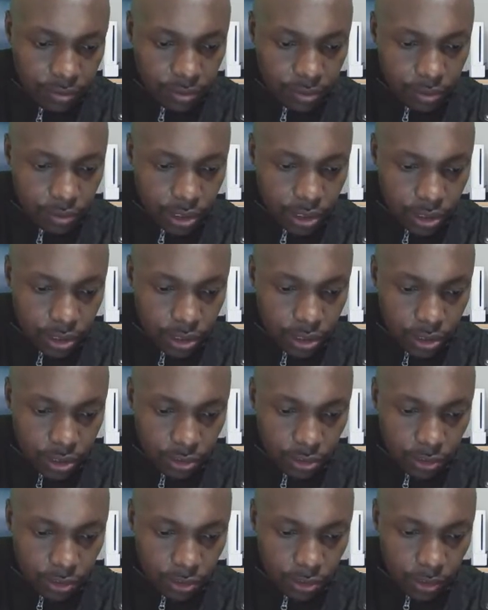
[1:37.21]
which is
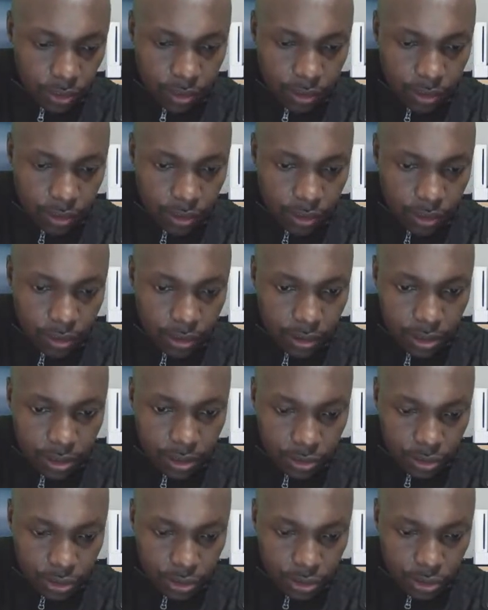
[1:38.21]
y is
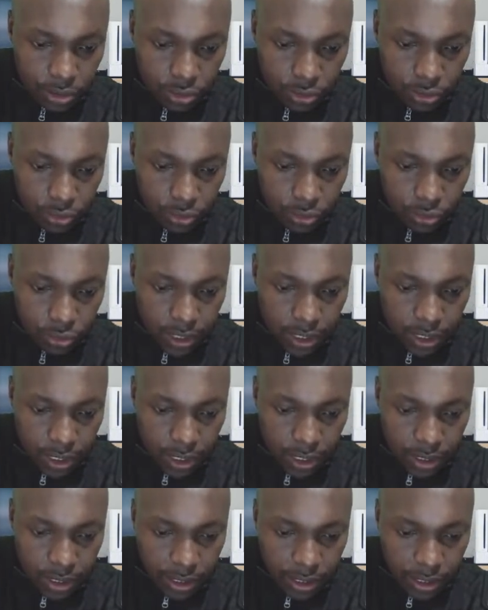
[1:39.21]
equals to
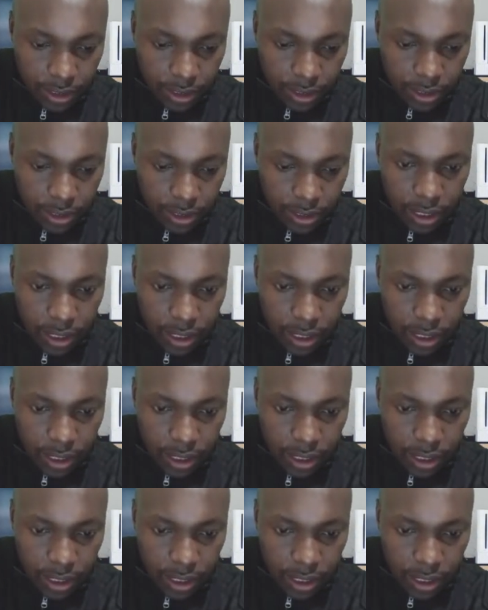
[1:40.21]
ax